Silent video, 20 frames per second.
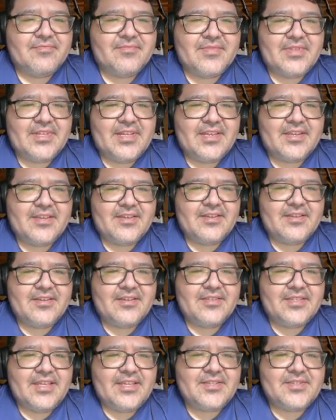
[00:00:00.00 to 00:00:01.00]
like
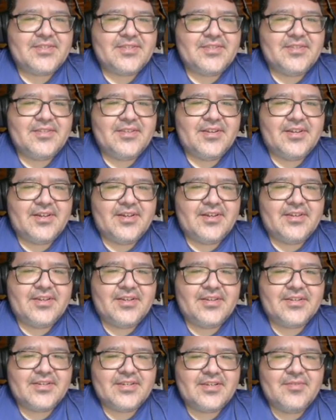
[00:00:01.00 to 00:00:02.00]
they a,
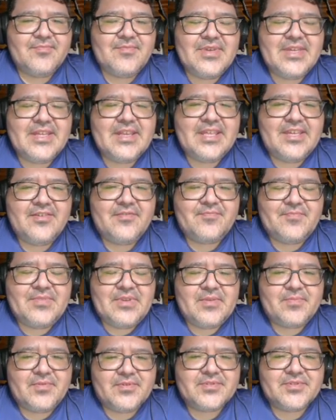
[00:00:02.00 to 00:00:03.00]
a committee of
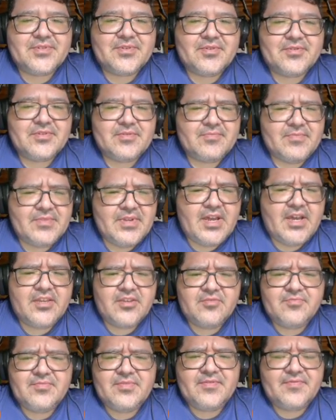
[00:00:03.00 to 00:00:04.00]
people told him, "No, nah,
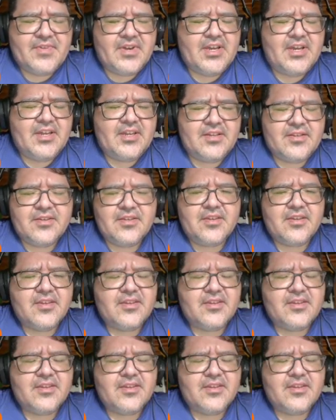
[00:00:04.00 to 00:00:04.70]
you'll be fine.